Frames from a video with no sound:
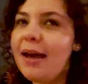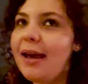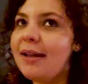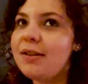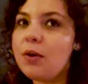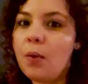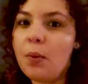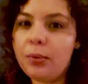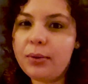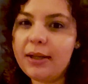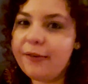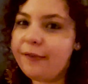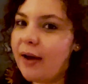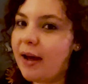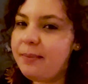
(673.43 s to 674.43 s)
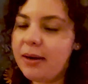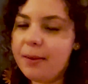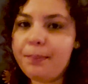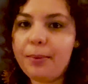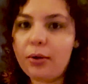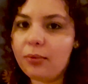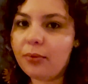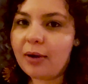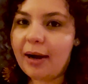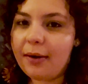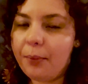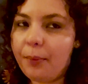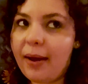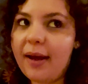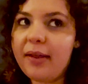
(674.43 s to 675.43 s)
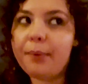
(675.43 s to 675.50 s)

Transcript: It's only a 5-minute boat ride away.